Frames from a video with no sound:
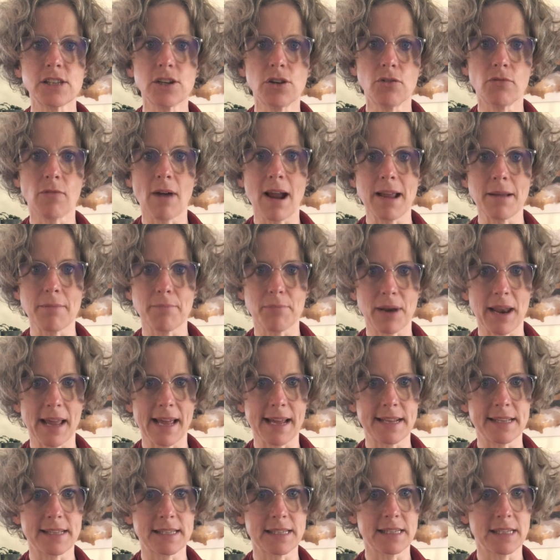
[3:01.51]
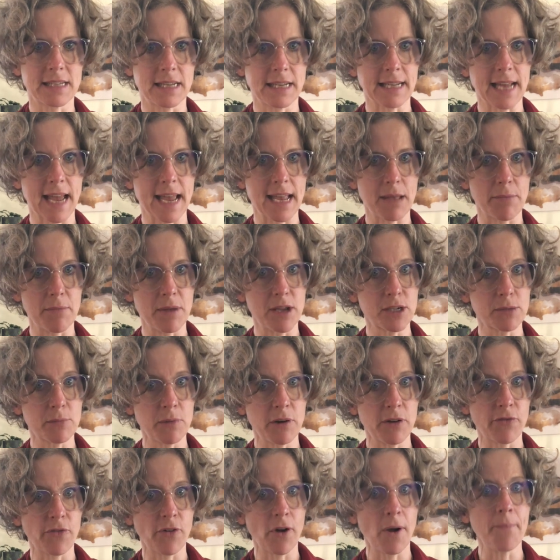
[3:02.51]
a great place to take a
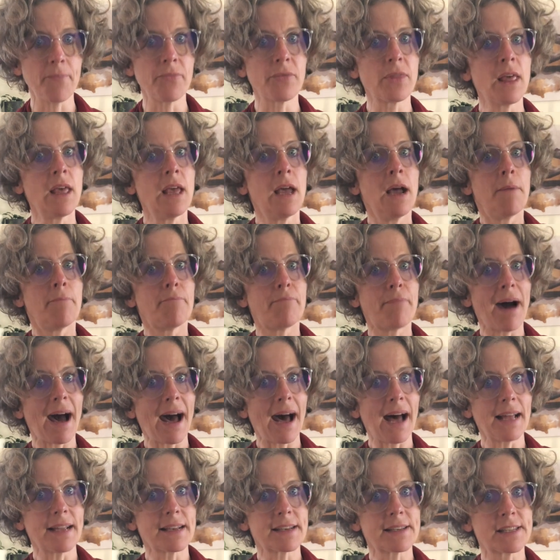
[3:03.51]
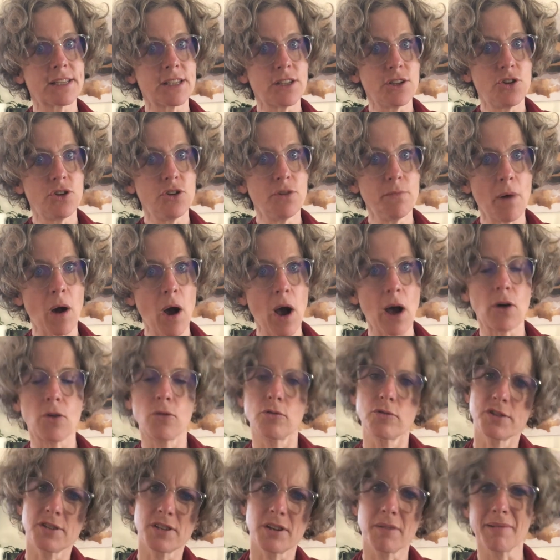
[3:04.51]
measurement from. But you might
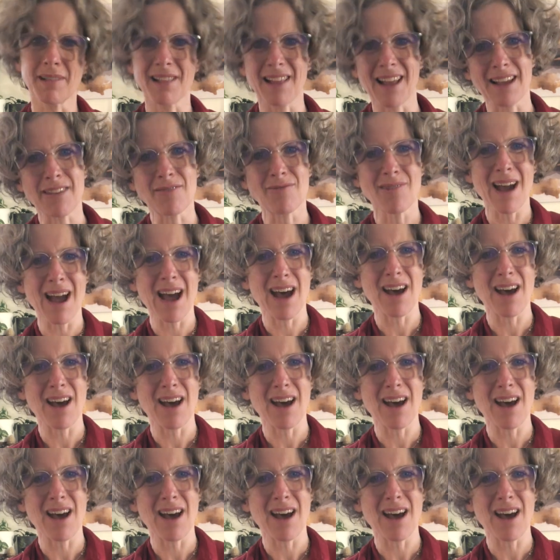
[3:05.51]
also be like, well,